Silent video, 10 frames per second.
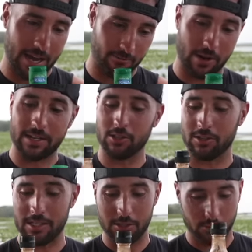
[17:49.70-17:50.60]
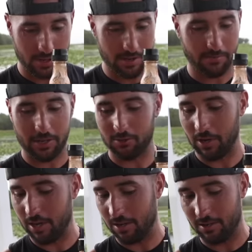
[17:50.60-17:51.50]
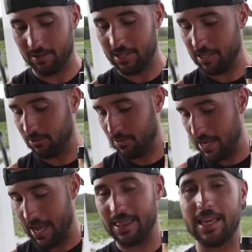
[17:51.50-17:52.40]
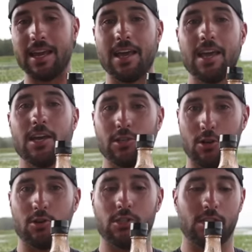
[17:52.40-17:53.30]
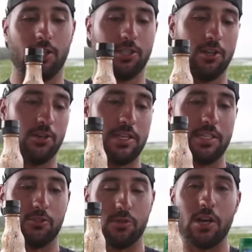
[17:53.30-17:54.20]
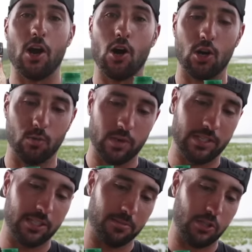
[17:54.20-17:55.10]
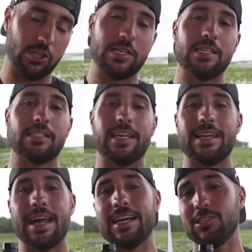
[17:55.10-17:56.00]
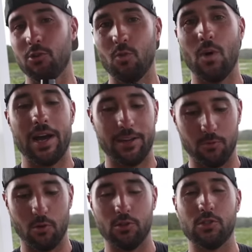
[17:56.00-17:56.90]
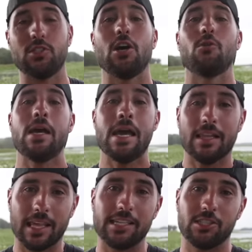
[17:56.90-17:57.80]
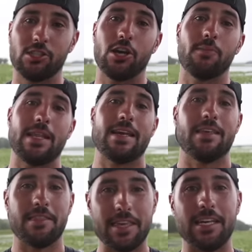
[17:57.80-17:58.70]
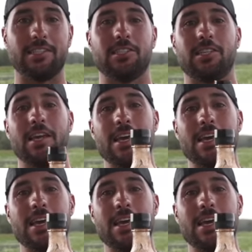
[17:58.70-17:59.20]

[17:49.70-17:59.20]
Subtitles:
got ranch on these three, Frank's Red Hot on these three, and then tartar sauce on these three, all with some cheese and nice Hawaiian rolls. So ladies and gentlemen, this